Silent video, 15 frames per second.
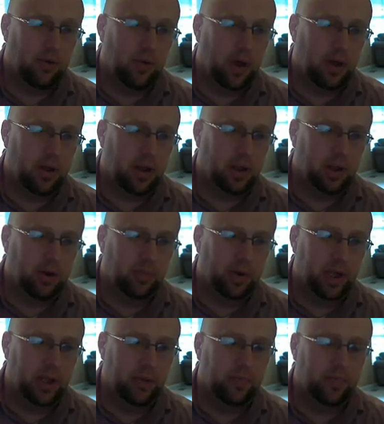Now,
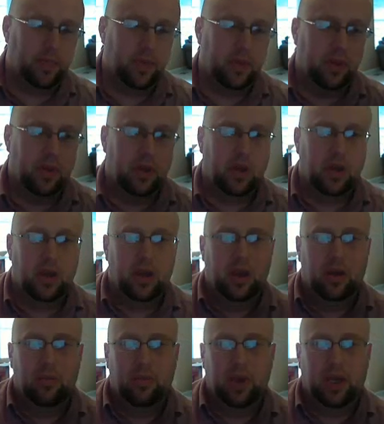does that really
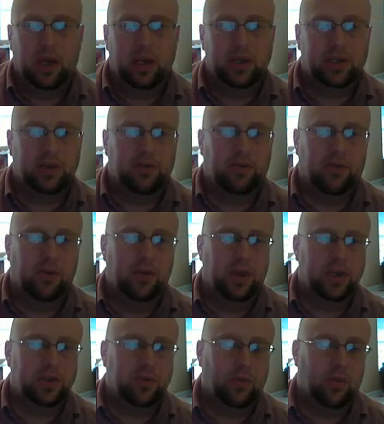substantively change my
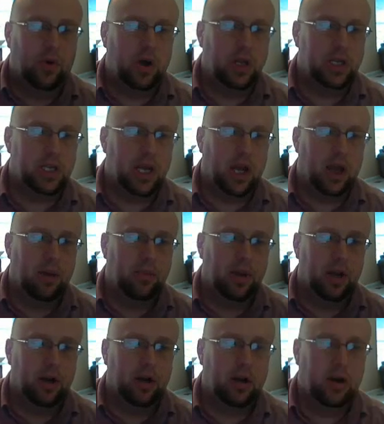ice table? Well, a little
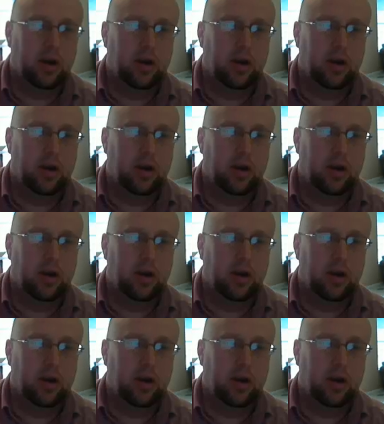bit,